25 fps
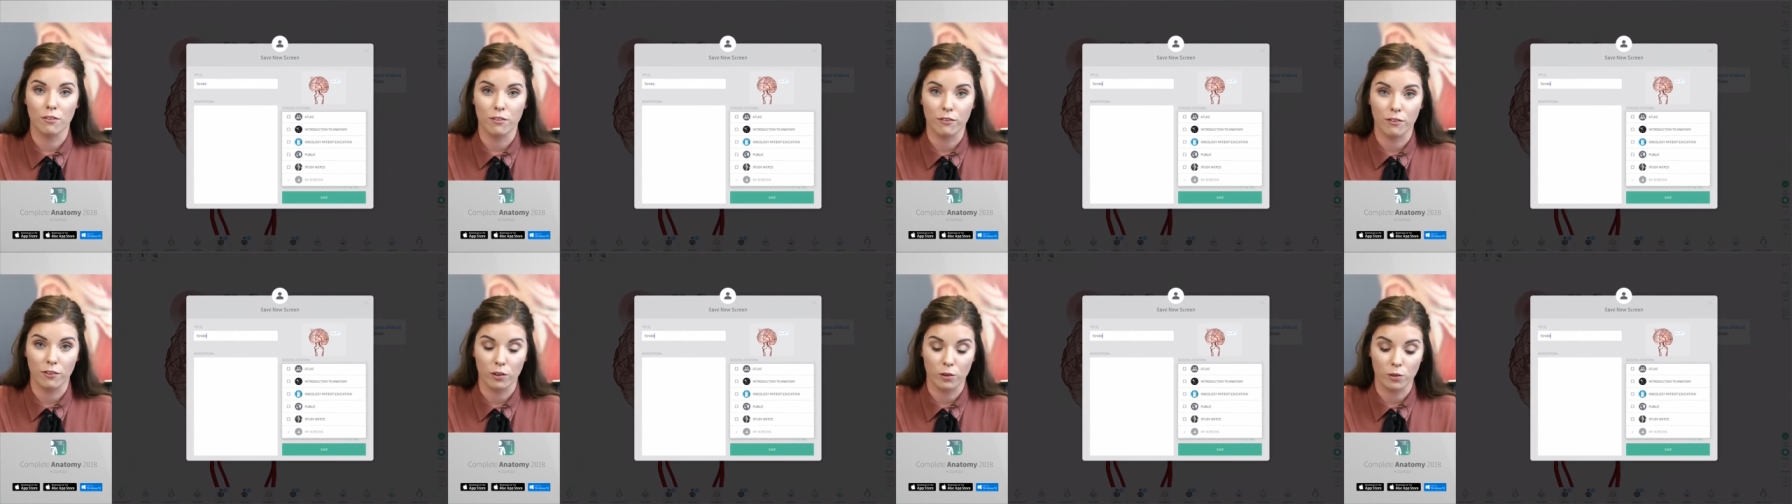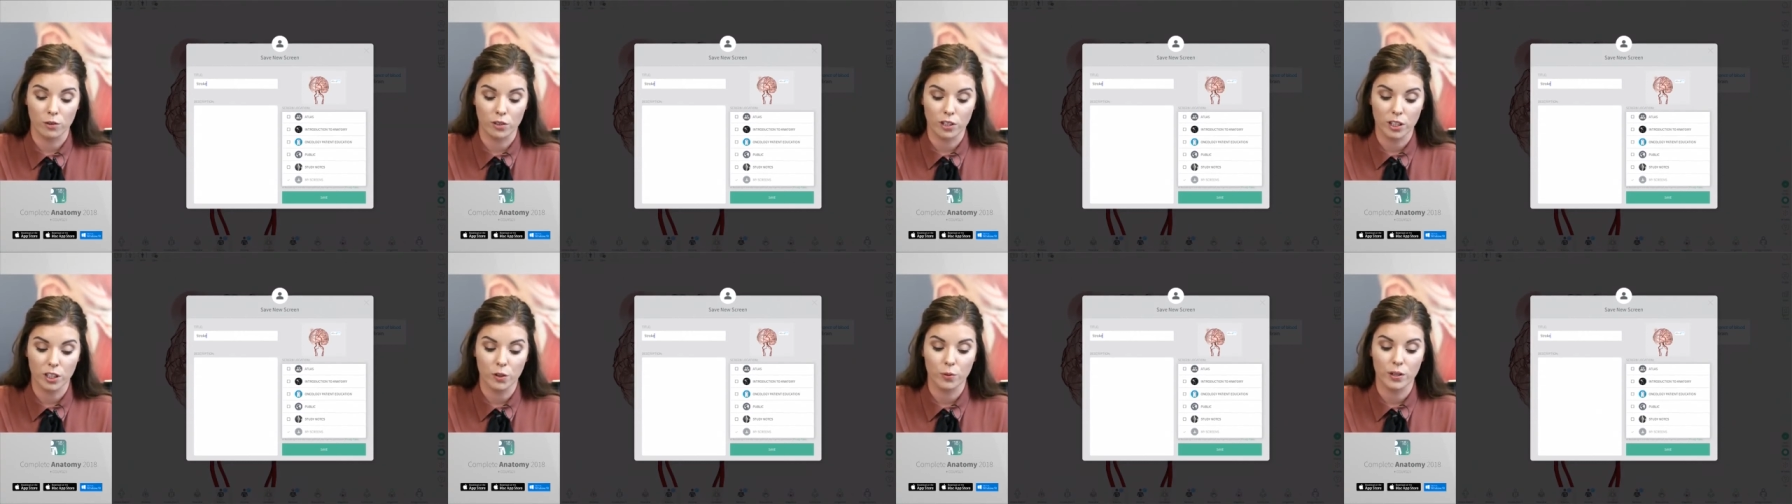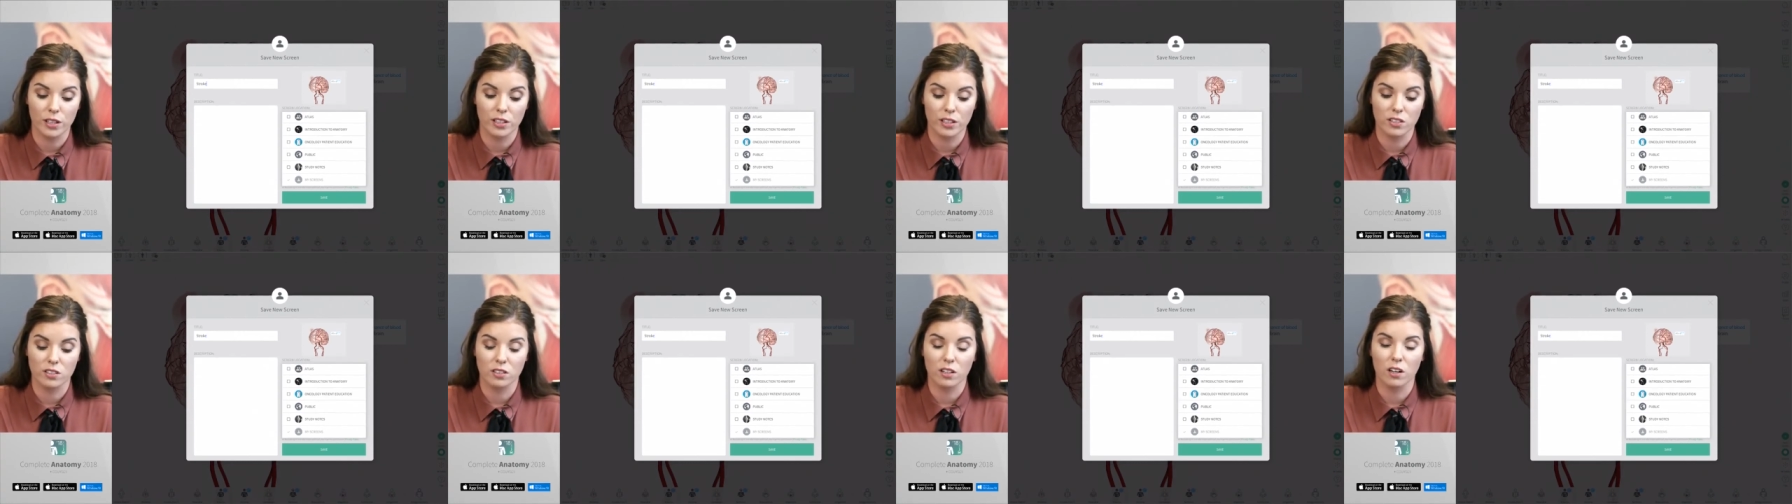folder
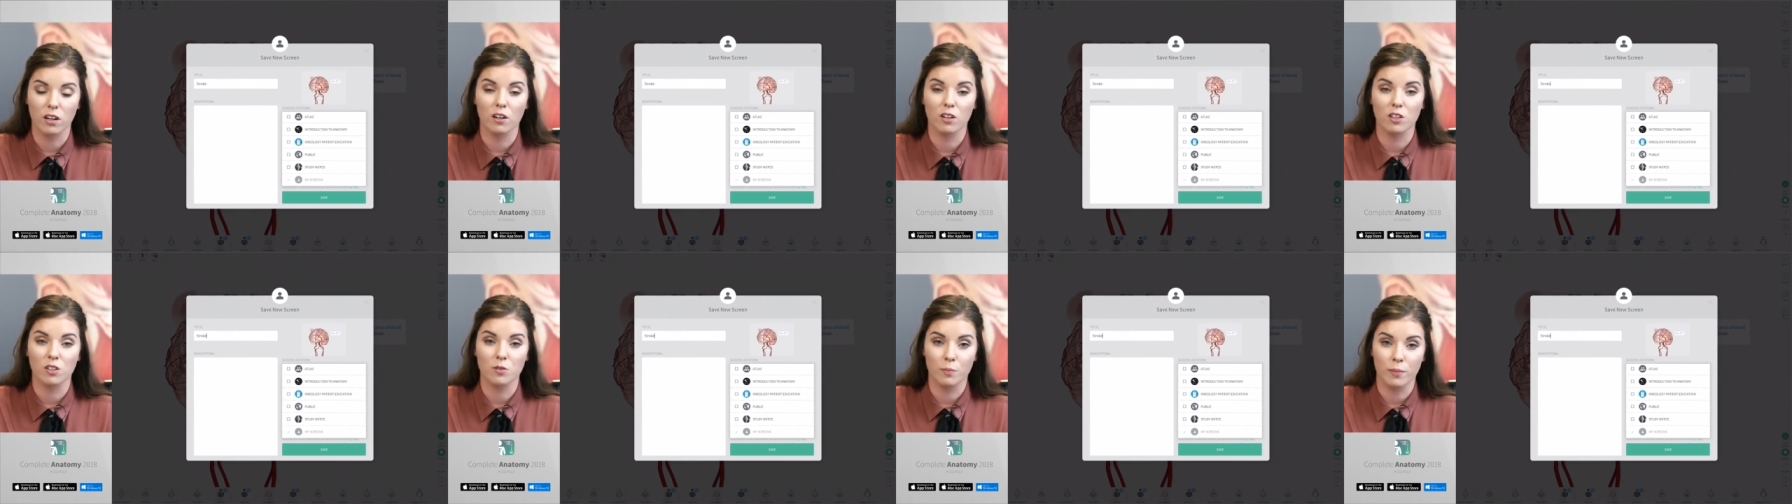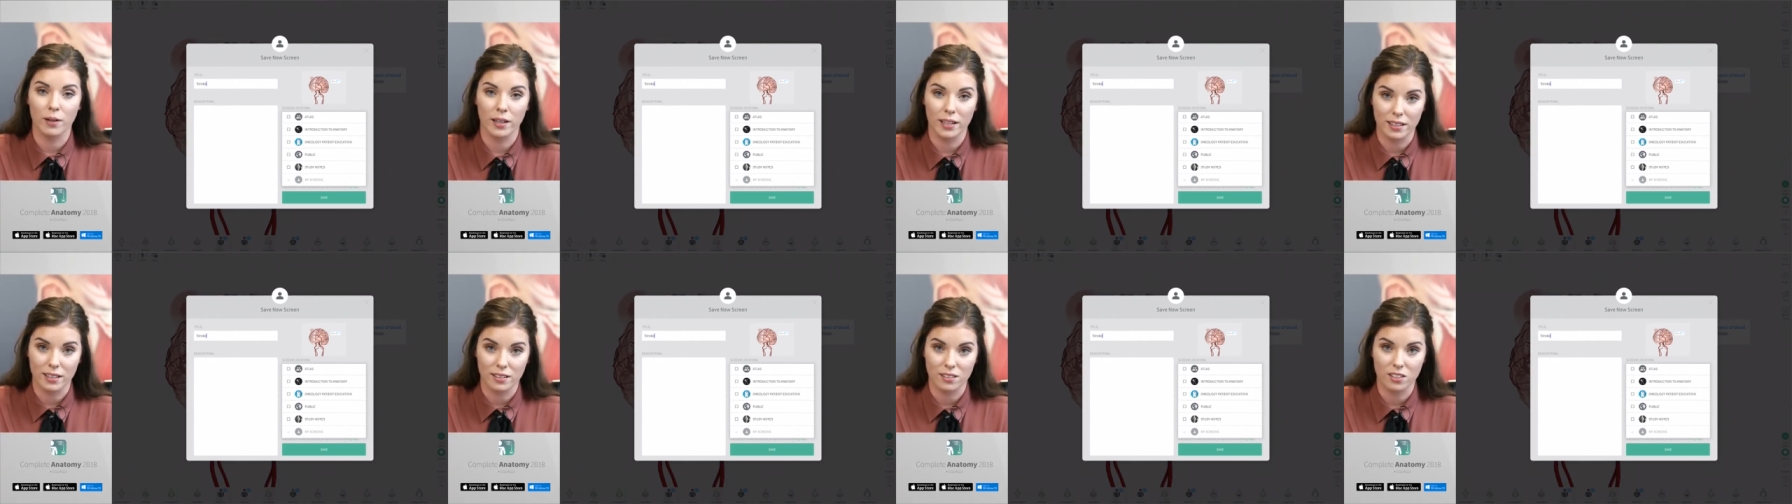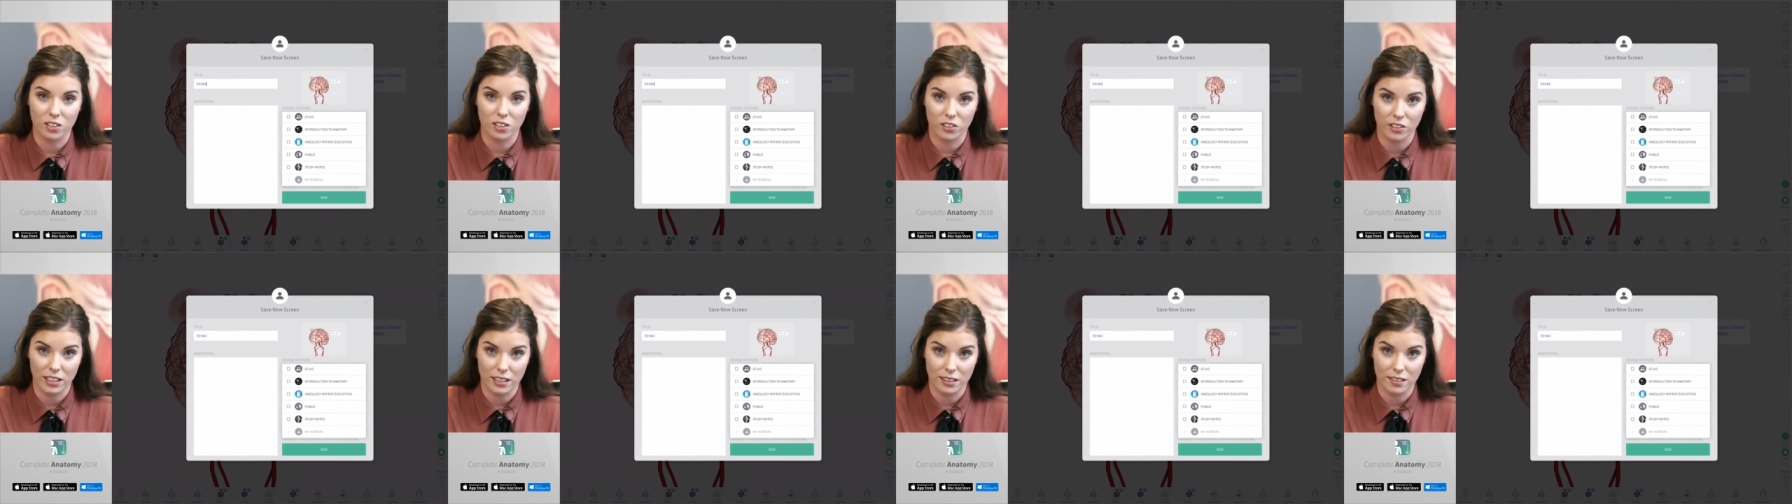which is called My
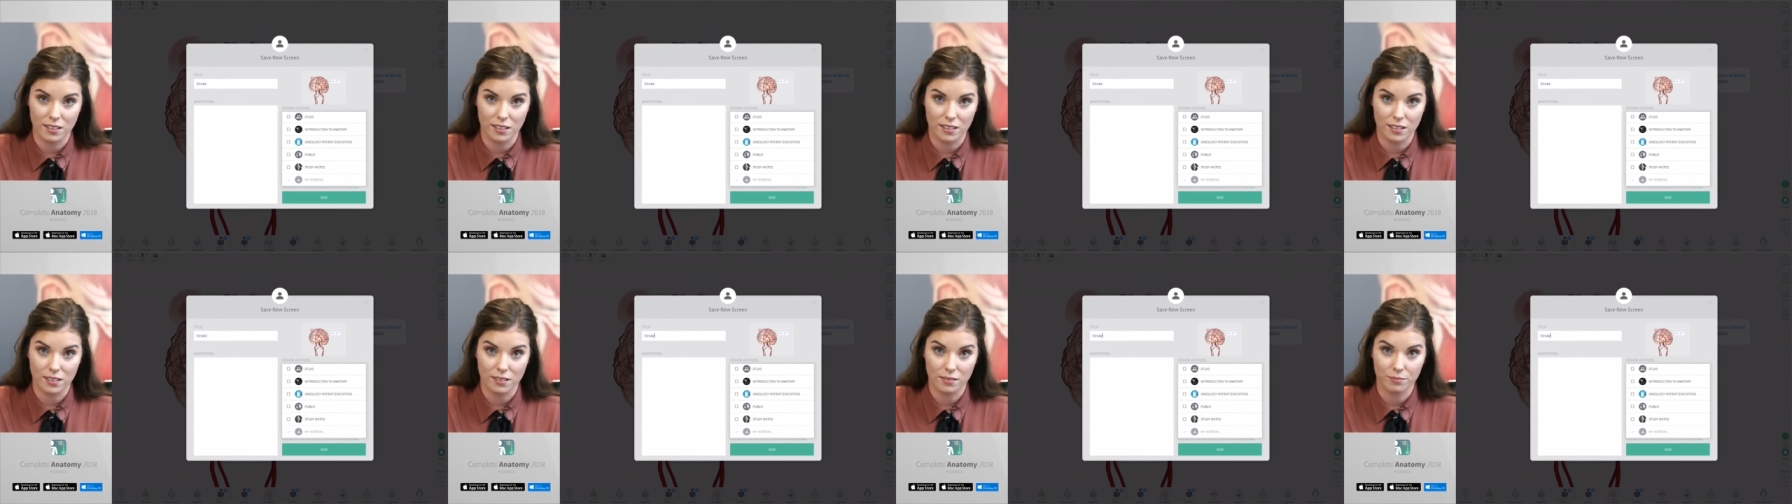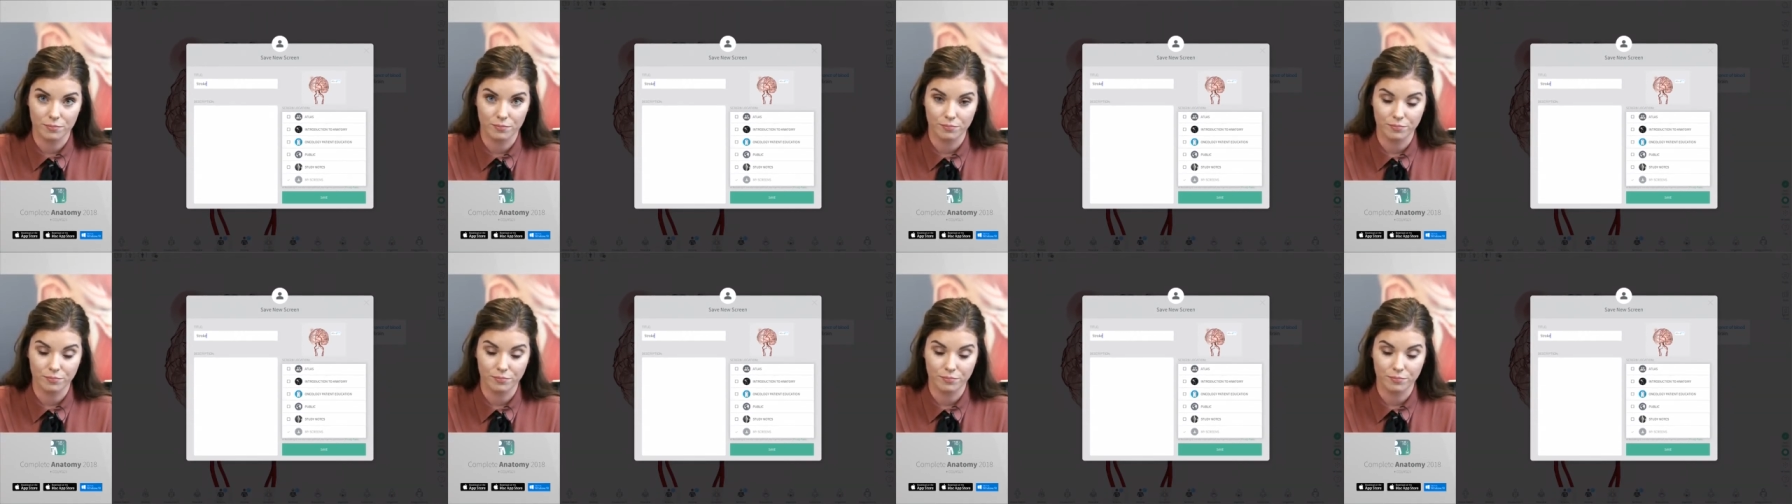Screens.